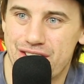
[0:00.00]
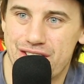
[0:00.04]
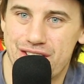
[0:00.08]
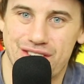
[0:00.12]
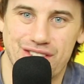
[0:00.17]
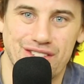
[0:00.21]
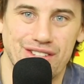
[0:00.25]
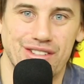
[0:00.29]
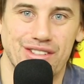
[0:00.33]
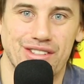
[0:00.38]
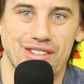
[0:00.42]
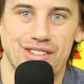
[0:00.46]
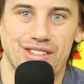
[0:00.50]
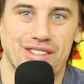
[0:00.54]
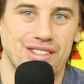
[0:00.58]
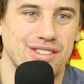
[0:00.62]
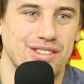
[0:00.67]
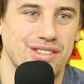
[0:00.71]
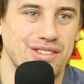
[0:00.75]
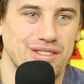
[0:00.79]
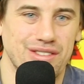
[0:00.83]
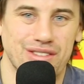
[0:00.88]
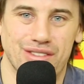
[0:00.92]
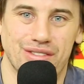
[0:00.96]

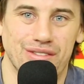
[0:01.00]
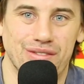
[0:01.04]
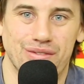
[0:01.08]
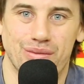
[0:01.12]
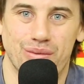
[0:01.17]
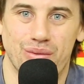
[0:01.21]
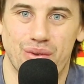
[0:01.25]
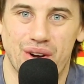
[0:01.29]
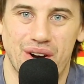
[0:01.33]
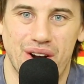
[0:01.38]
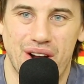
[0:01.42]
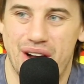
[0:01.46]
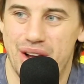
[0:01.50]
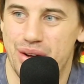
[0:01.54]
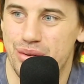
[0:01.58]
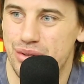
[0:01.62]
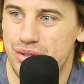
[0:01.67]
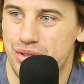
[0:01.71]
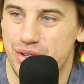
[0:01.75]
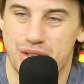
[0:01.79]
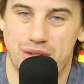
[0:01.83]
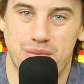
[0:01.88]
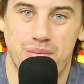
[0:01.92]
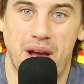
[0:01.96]
isn't what I
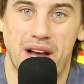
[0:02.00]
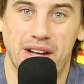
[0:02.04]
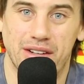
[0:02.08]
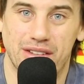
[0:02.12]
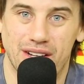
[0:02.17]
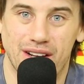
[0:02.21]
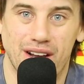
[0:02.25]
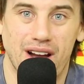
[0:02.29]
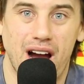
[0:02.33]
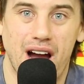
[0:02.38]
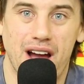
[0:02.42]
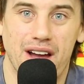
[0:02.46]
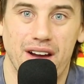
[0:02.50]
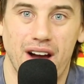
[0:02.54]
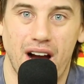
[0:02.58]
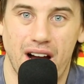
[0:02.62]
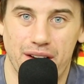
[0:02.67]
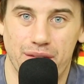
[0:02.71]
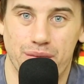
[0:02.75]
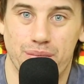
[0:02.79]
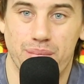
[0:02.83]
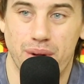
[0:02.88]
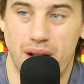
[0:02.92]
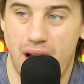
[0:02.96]
was expecting.
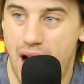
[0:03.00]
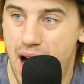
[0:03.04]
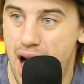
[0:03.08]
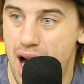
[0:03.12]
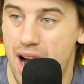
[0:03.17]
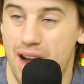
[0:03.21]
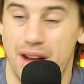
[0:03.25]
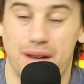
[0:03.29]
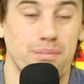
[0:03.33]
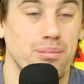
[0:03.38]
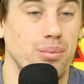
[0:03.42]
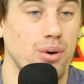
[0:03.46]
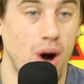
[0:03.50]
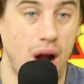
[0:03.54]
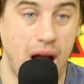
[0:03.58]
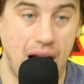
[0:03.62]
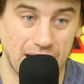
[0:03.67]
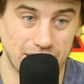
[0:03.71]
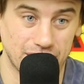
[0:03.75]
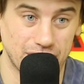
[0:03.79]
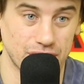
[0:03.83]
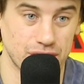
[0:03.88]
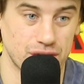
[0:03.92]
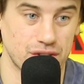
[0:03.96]
I
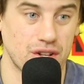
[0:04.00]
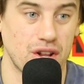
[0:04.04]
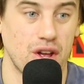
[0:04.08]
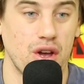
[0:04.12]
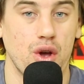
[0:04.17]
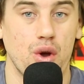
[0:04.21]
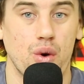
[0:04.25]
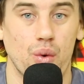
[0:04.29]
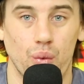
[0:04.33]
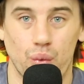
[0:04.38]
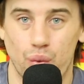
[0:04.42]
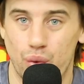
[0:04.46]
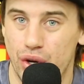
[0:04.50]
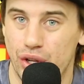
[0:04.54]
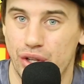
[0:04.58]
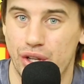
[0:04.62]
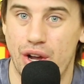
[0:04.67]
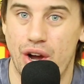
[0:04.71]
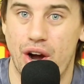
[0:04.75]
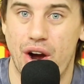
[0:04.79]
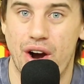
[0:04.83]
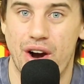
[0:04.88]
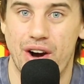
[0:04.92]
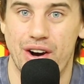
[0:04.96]
practiced really
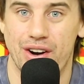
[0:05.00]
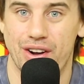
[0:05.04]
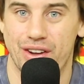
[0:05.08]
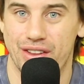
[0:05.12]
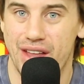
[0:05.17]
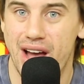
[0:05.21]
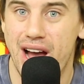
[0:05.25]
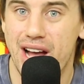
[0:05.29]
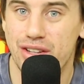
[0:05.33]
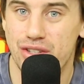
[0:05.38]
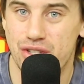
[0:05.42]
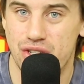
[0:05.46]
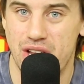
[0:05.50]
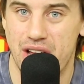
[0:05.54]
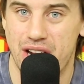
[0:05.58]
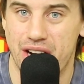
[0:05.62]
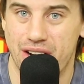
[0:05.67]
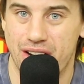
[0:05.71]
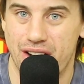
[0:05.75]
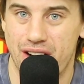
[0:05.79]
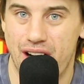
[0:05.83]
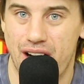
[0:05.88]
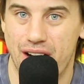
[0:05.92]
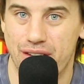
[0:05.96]
hard on that set
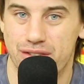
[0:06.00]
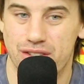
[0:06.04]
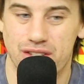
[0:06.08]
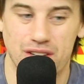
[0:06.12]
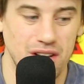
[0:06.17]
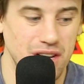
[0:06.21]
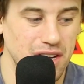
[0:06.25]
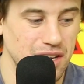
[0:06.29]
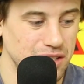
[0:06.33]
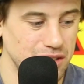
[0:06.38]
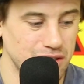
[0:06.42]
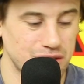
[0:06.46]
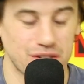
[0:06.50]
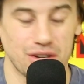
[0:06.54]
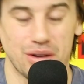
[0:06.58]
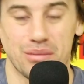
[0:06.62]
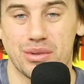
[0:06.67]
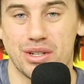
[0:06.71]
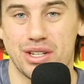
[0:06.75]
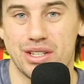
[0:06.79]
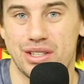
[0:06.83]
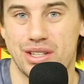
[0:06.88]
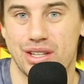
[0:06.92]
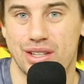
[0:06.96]
of cuffs, and
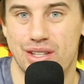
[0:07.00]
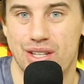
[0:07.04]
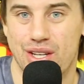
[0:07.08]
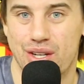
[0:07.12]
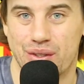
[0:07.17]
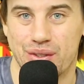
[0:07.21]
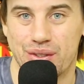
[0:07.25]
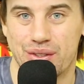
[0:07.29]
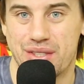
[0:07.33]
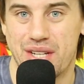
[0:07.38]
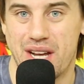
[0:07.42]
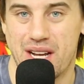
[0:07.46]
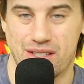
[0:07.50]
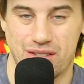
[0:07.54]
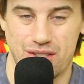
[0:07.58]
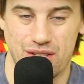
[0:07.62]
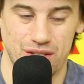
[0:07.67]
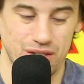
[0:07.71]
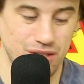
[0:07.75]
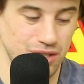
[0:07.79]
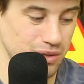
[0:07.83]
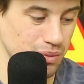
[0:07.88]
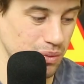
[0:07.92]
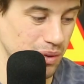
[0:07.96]
somebody did the old
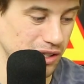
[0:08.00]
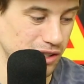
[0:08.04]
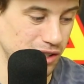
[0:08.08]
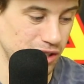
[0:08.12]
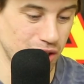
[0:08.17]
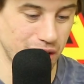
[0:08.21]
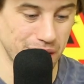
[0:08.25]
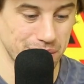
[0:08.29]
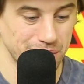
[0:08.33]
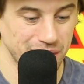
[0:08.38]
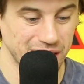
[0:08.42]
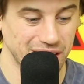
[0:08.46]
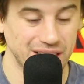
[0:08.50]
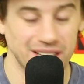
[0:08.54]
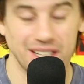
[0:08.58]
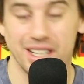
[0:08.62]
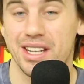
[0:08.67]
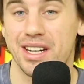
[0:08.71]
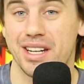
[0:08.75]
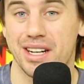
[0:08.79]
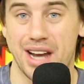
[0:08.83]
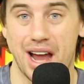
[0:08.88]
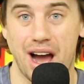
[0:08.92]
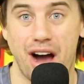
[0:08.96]
Texas switch on me.
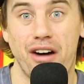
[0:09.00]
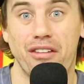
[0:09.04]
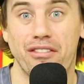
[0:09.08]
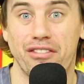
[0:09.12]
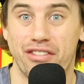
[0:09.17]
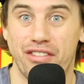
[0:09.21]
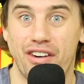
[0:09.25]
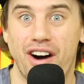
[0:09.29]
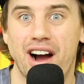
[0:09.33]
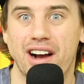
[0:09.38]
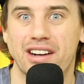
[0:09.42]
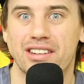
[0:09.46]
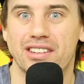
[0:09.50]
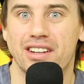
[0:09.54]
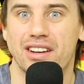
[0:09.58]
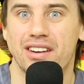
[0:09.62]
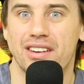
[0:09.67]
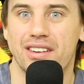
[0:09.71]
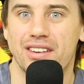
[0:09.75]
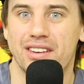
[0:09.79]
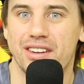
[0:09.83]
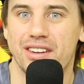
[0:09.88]
Now I'm fucked.